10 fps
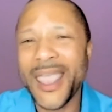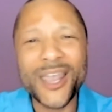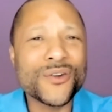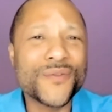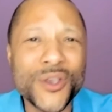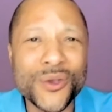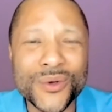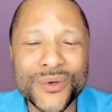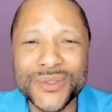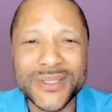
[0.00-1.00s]

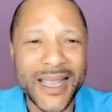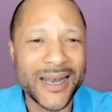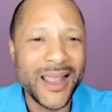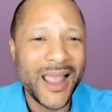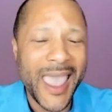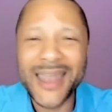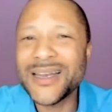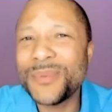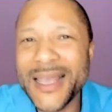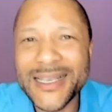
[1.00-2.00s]
interviews and
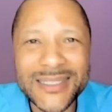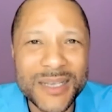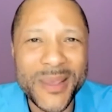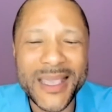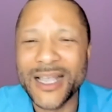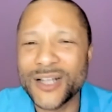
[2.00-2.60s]
NAACP